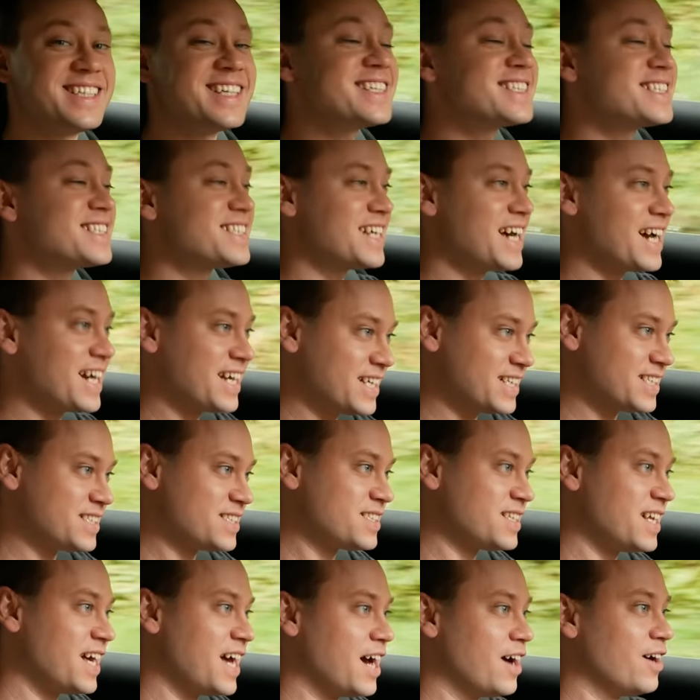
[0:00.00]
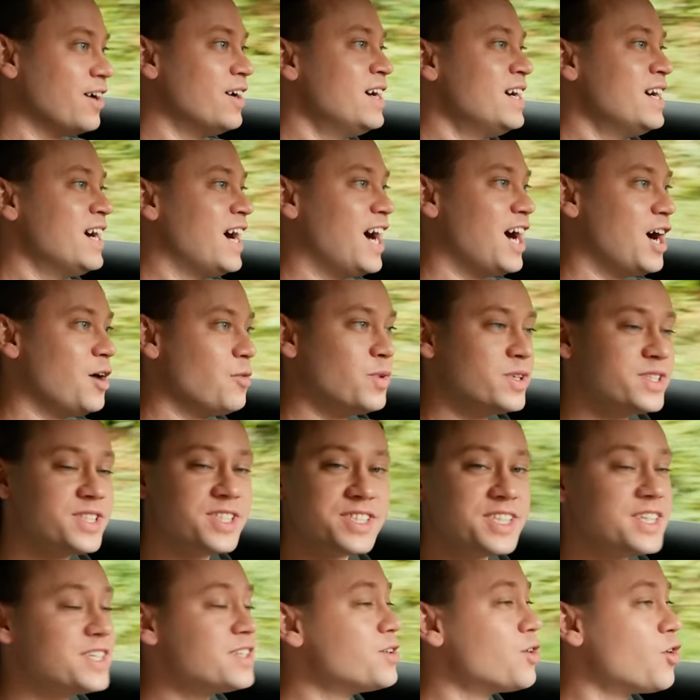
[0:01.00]
6 seconds now, which
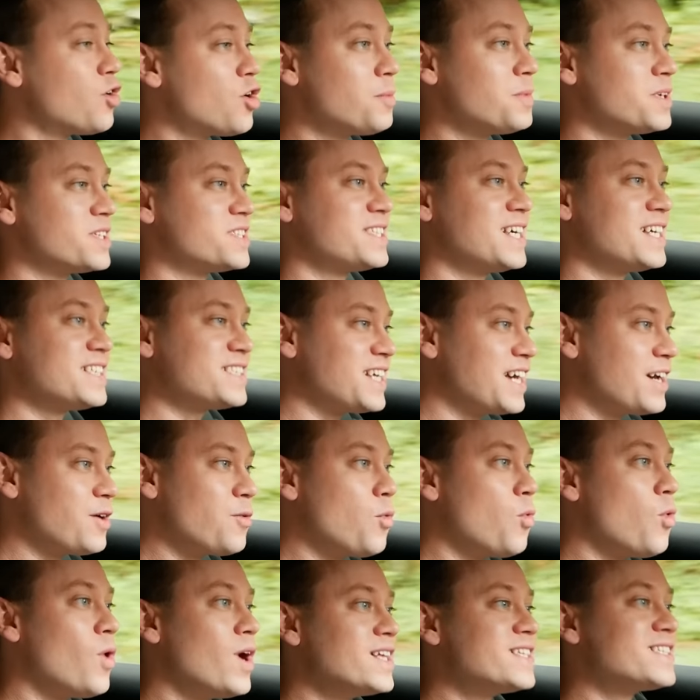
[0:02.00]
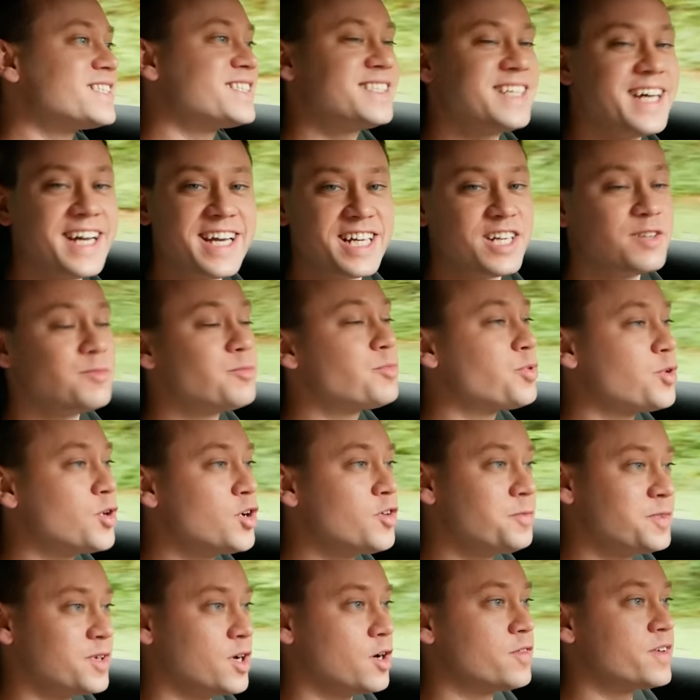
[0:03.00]
is enormous. That's a 1 second
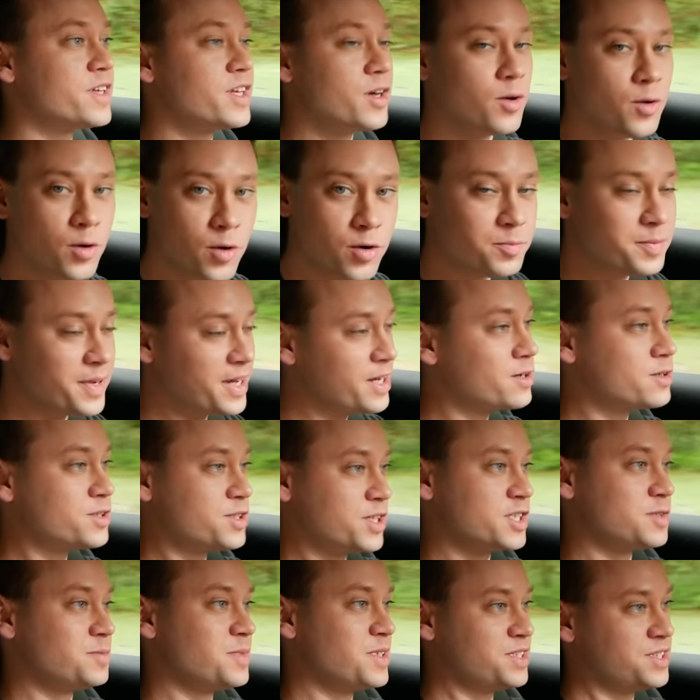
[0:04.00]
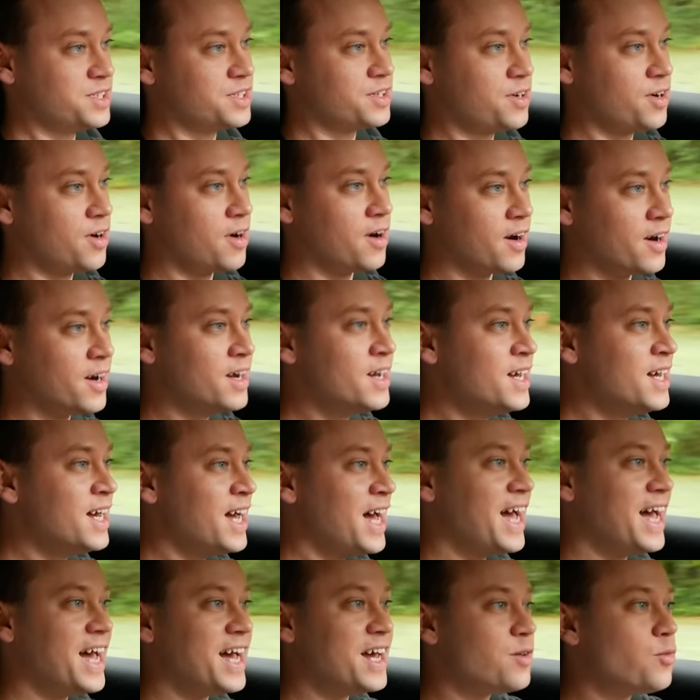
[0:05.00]
improvement over the old manual transmission car.
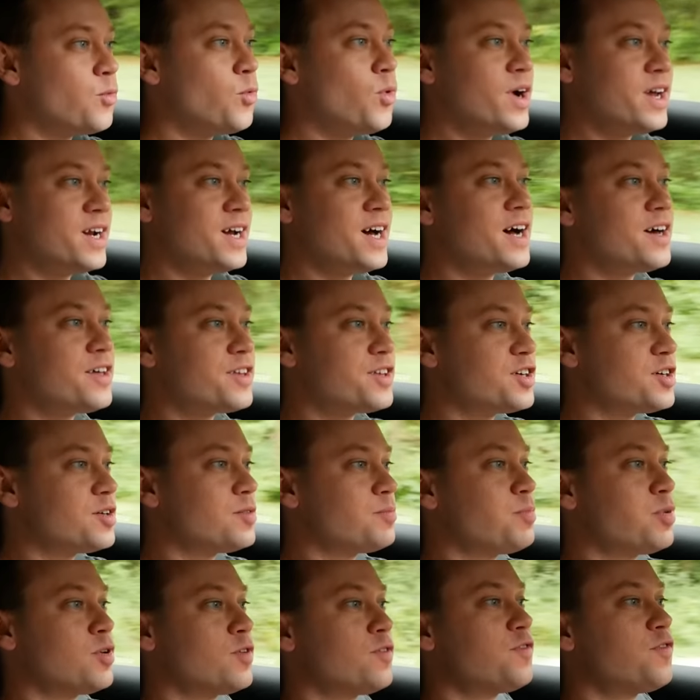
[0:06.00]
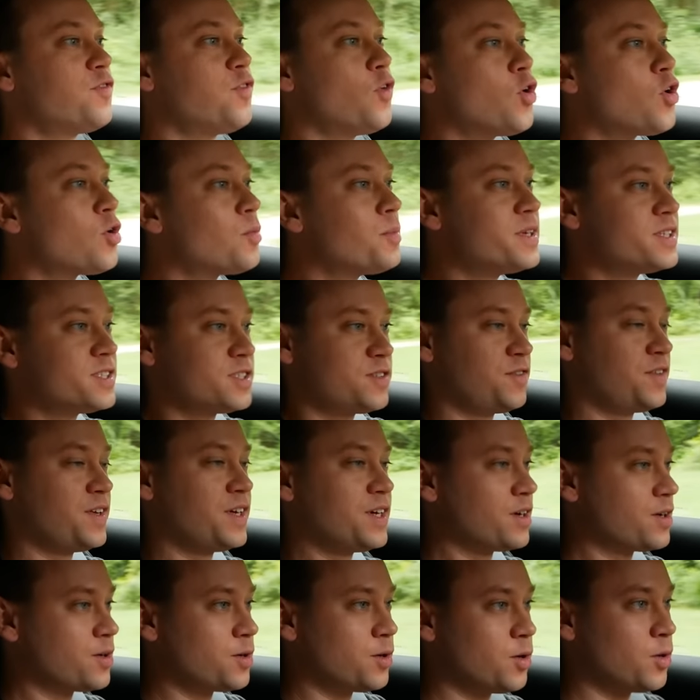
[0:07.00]
And what other performance
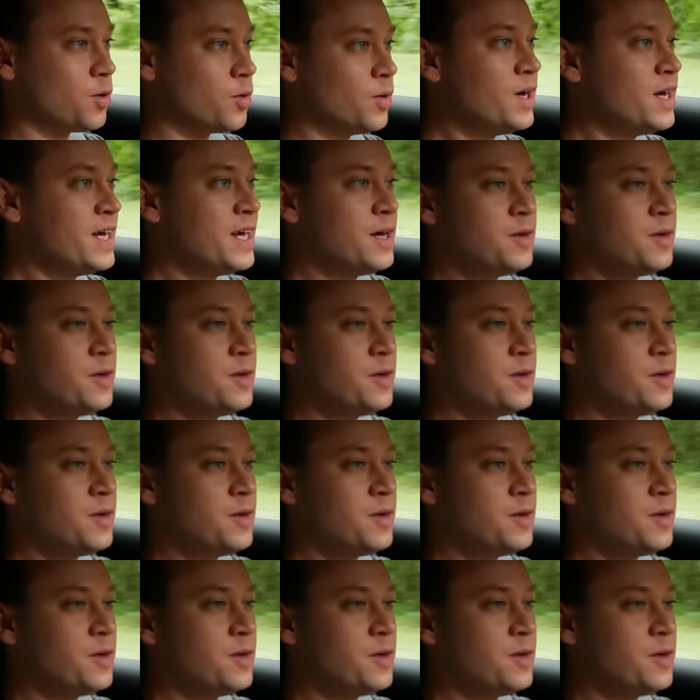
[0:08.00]
vehicle